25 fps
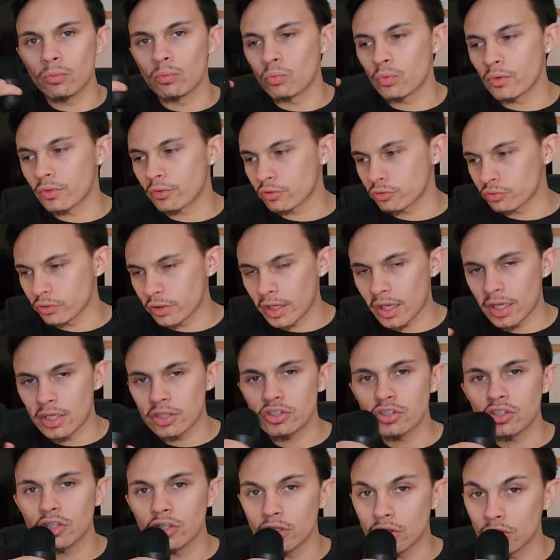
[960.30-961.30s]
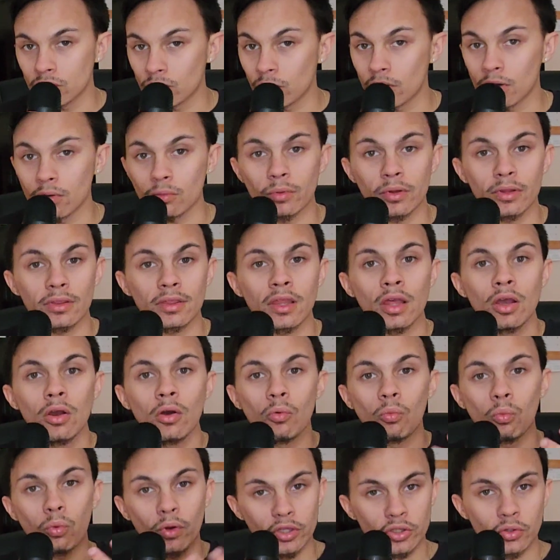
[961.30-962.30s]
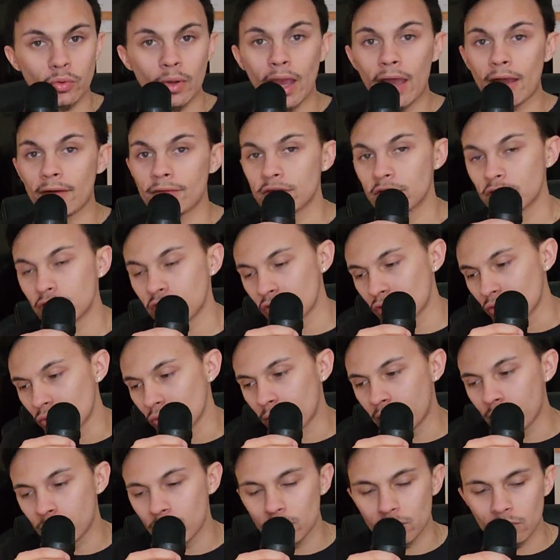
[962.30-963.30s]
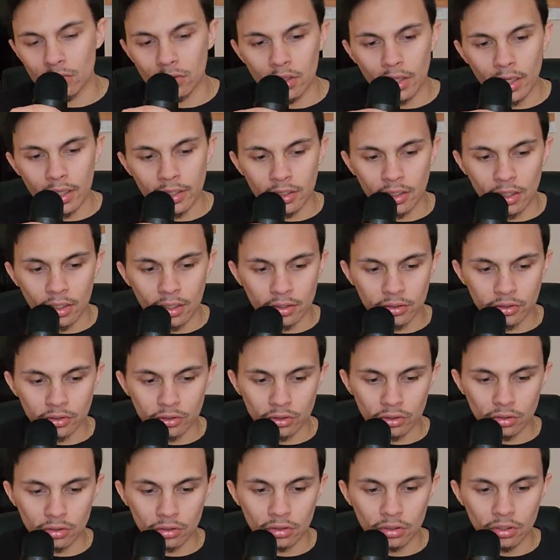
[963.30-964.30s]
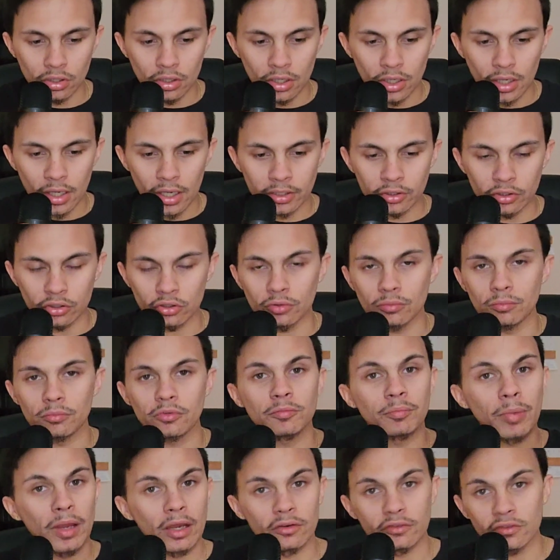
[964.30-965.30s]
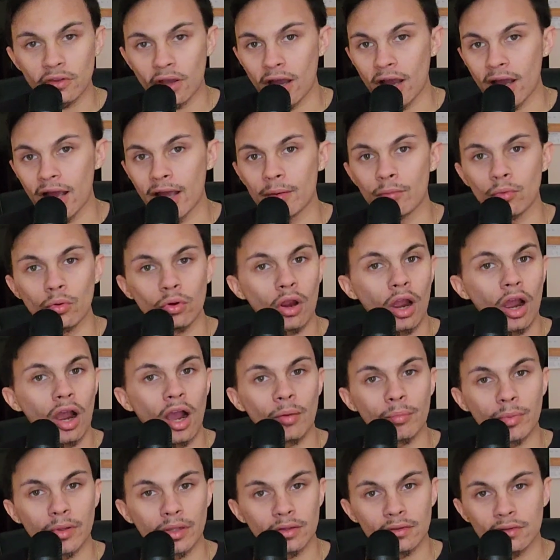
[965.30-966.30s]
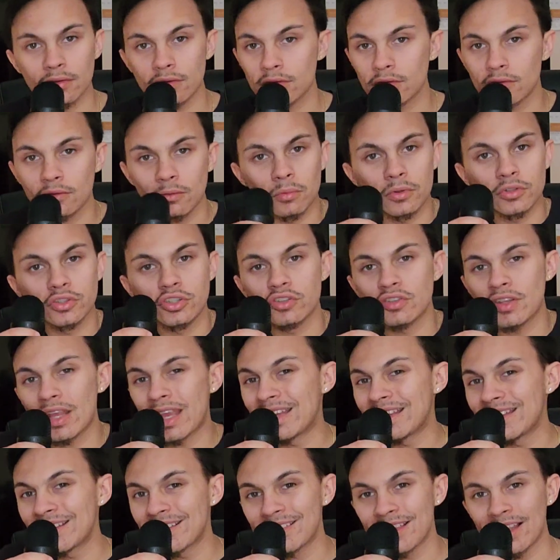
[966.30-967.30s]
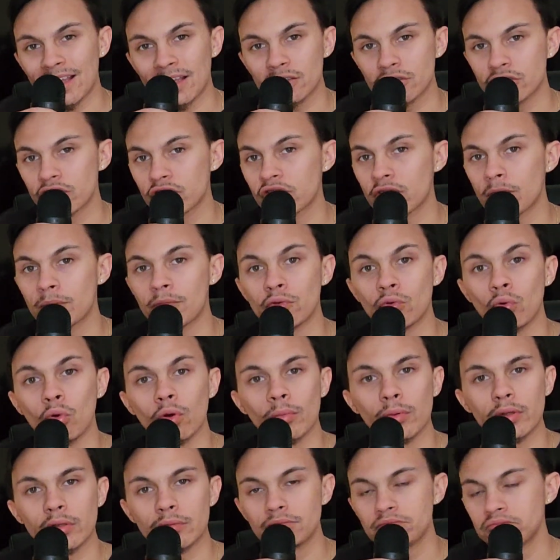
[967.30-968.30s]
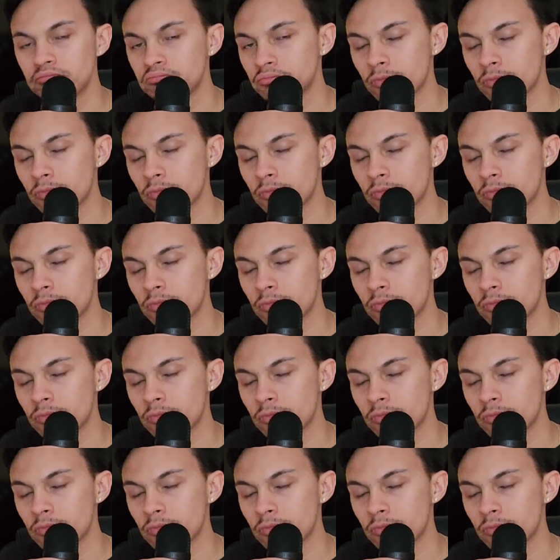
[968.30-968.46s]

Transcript: with creation, or with what you have to do in your spare time or hobbies. So just anything, just absorb it.